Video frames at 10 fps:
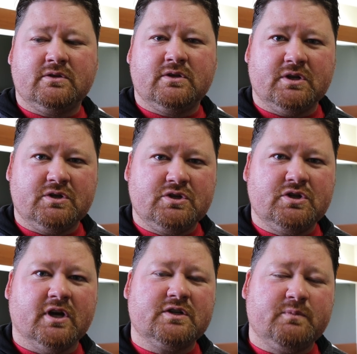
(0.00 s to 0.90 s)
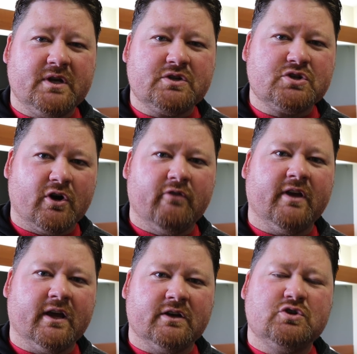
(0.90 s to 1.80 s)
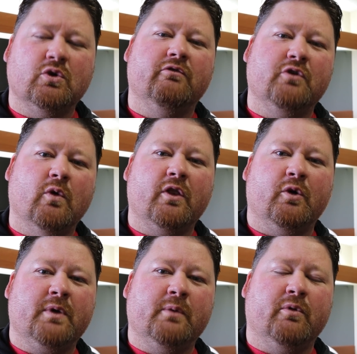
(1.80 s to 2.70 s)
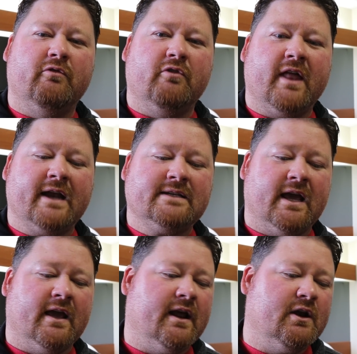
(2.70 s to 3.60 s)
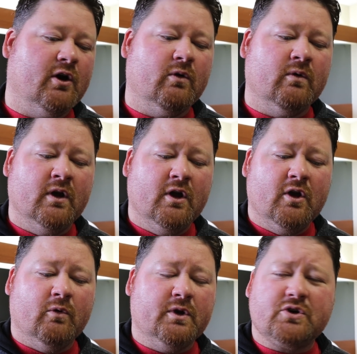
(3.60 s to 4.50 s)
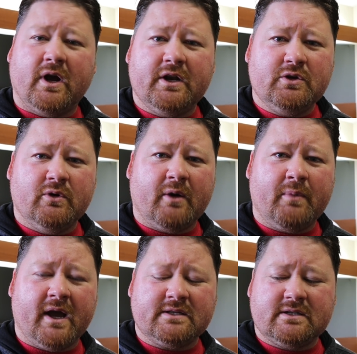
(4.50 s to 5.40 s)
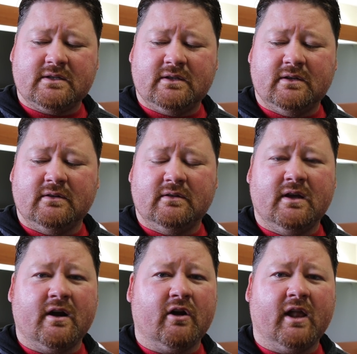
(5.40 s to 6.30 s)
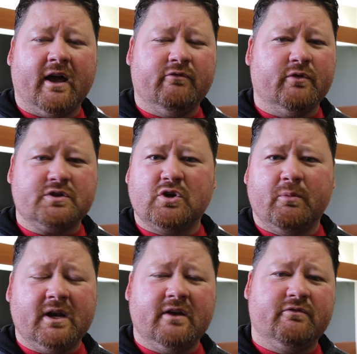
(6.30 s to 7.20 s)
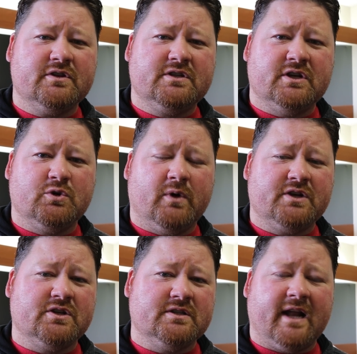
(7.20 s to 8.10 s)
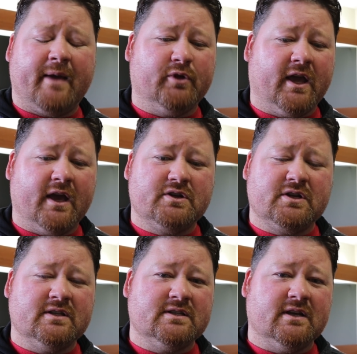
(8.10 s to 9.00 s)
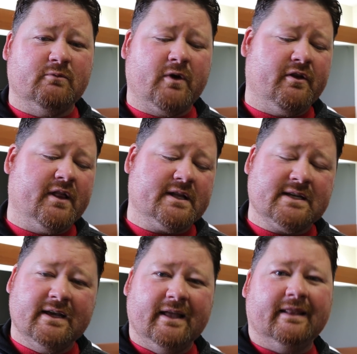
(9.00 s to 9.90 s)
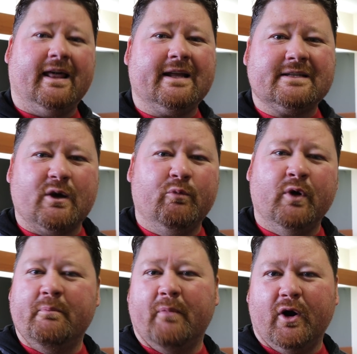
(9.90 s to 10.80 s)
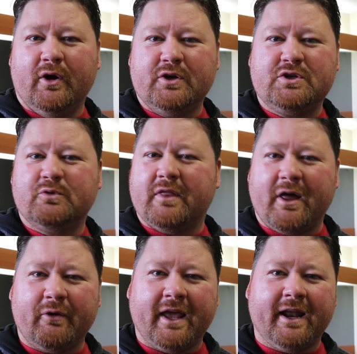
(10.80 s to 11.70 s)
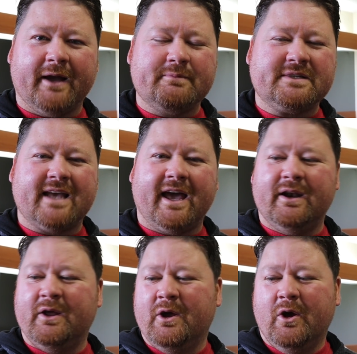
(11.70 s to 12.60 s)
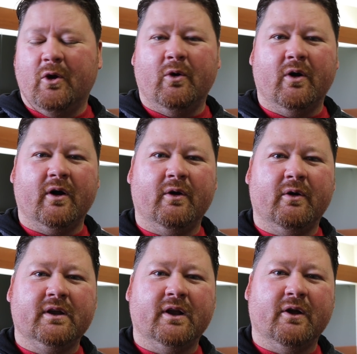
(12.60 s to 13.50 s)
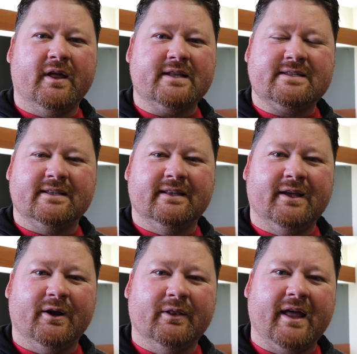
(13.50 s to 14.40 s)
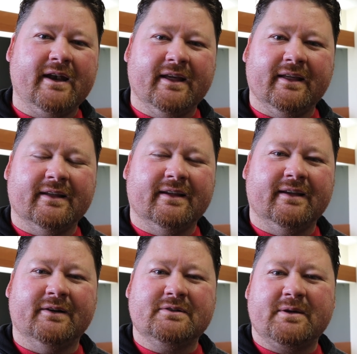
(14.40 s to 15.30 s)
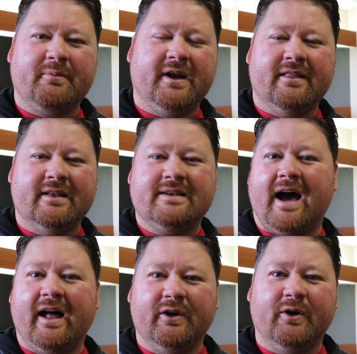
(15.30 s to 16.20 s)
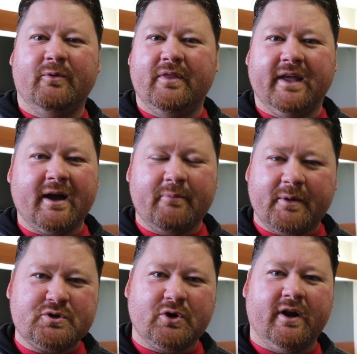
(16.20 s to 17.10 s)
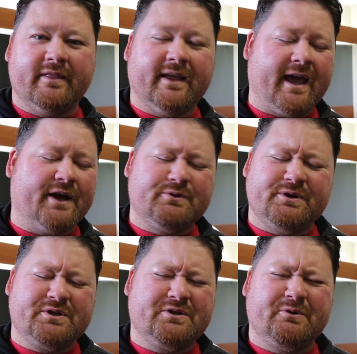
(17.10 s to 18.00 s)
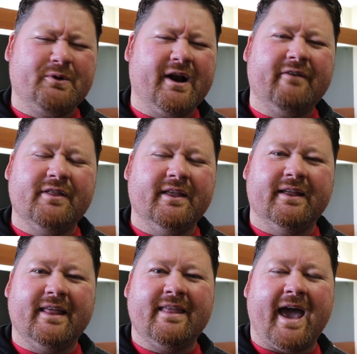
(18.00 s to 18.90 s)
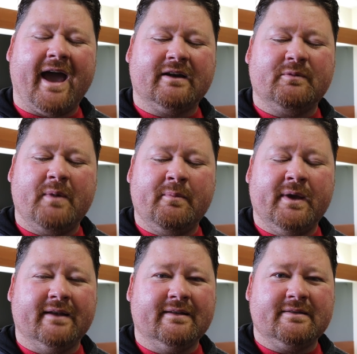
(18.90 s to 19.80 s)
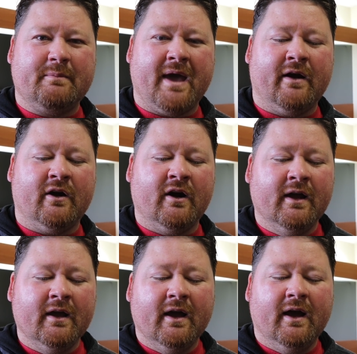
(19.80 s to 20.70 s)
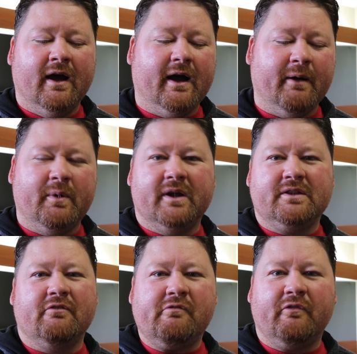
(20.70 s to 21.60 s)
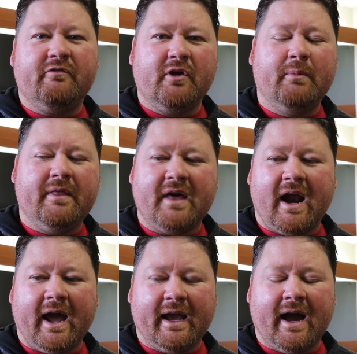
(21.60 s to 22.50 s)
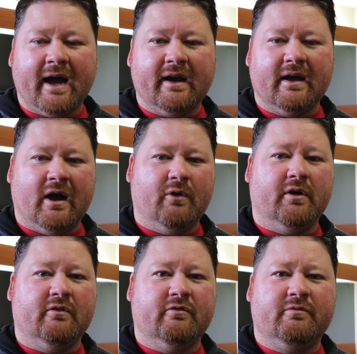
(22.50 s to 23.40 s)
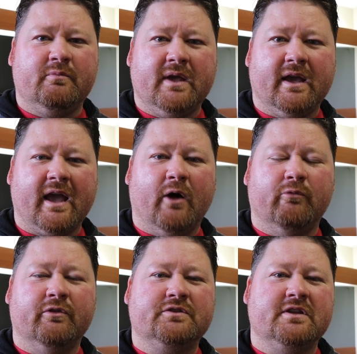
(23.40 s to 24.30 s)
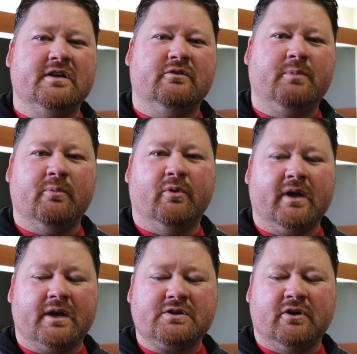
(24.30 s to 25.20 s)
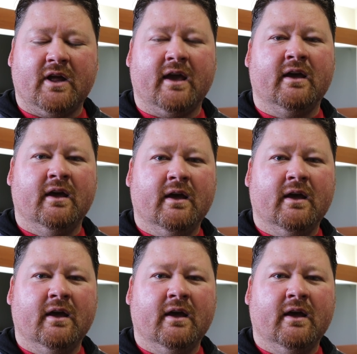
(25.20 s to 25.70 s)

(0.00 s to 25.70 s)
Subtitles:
to just be serving to a few other people for that day. And I know we try to do it our best in our life with so many different situations and applications, and whether that's letting someone merge without getting upset, or that's lending somebody the dollar when they come up short at the cash register, whatever the act may be, it doesn't matter. But the fulfillment that I got out of being helpful to these people yesterday